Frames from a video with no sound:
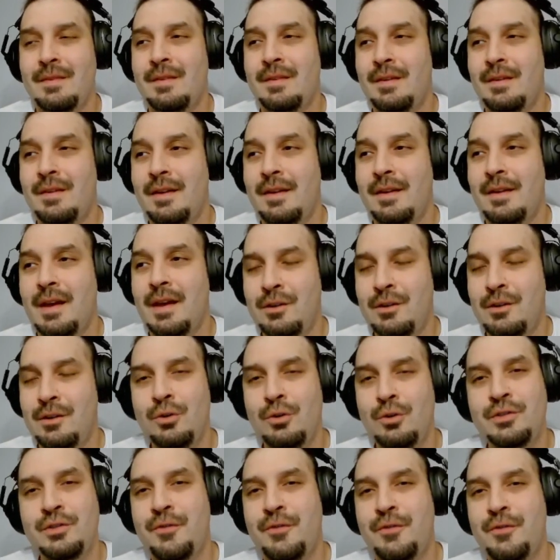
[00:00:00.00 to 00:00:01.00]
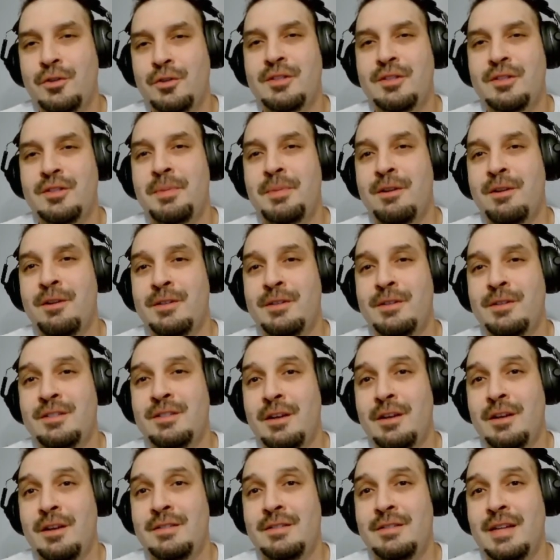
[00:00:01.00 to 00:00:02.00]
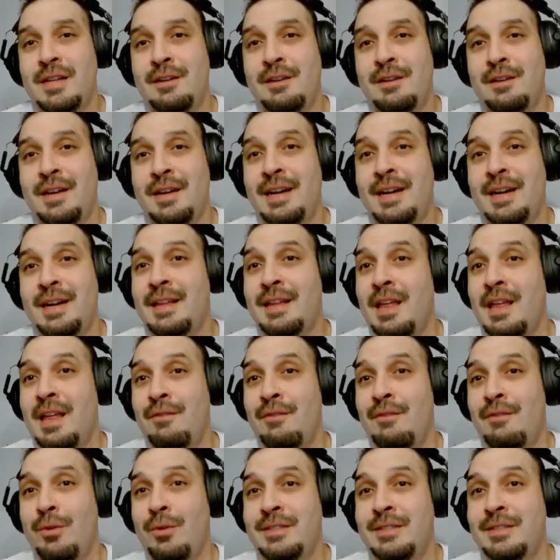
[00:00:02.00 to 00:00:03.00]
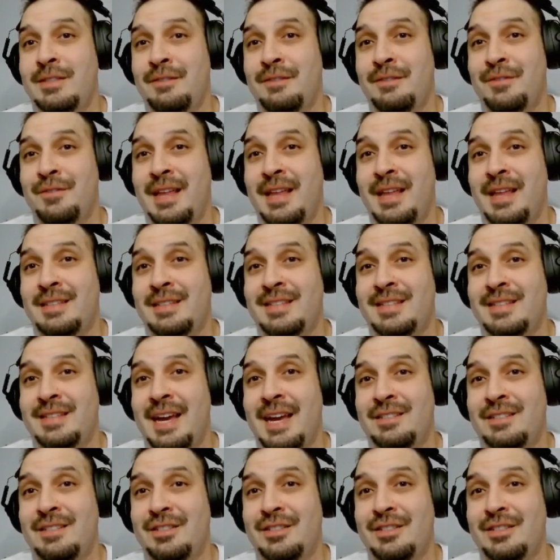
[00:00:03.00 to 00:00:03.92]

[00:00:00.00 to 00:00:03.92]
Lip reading: And whose first appearance on Saturday Night Live was it for that sketch?